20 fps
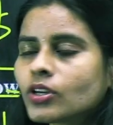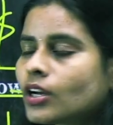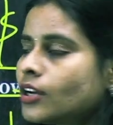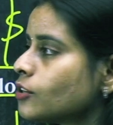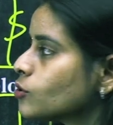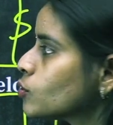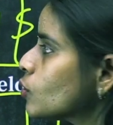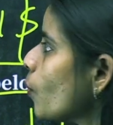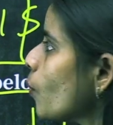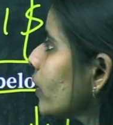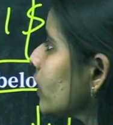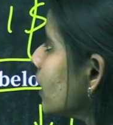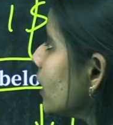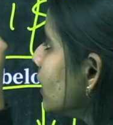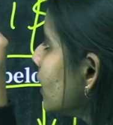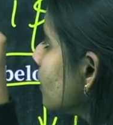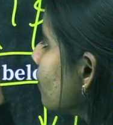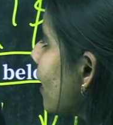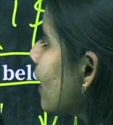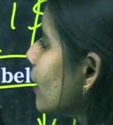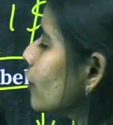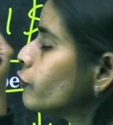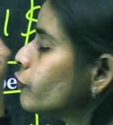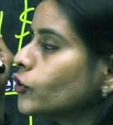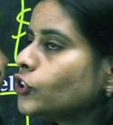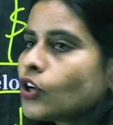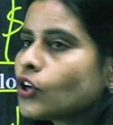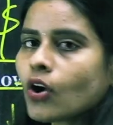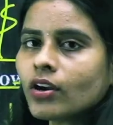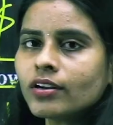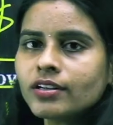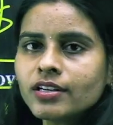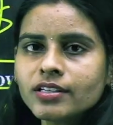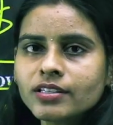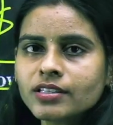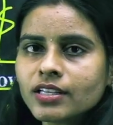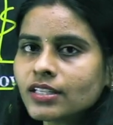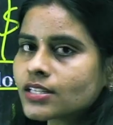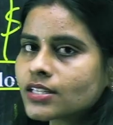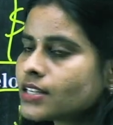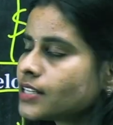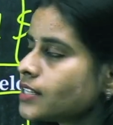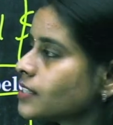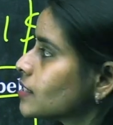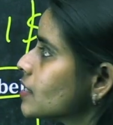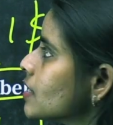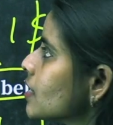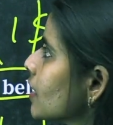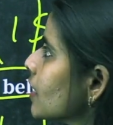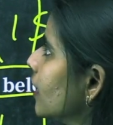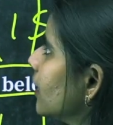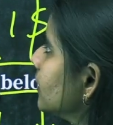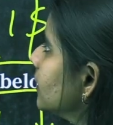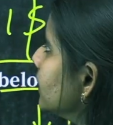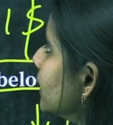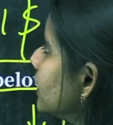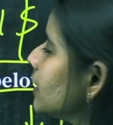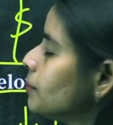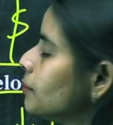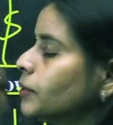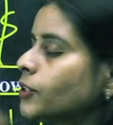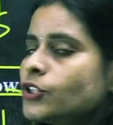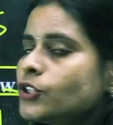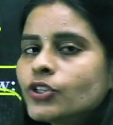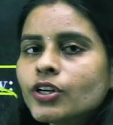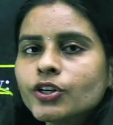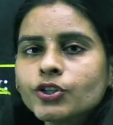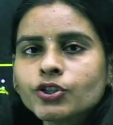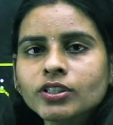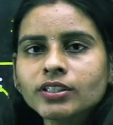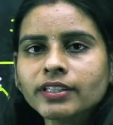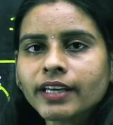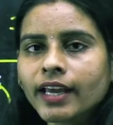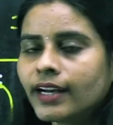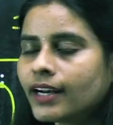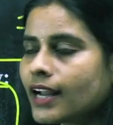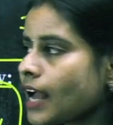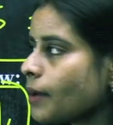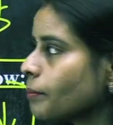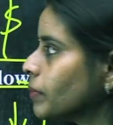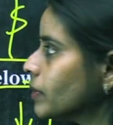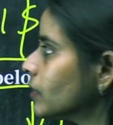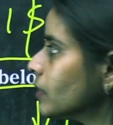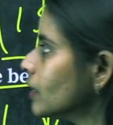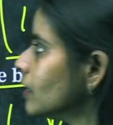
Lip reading: So when the demand for dollar is increasing, then depreciation can happen.